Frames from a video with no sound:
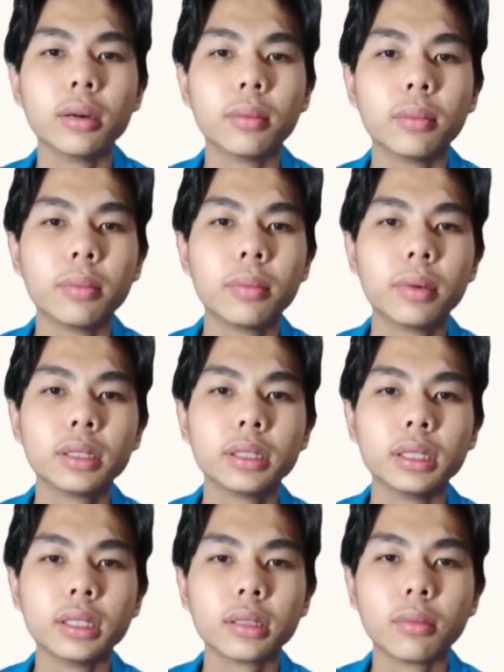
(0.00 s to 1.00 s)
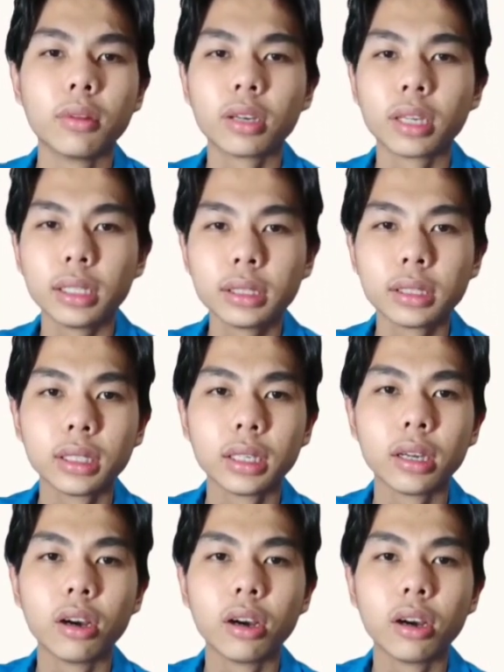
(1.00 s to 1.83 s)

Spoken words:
a partial blockage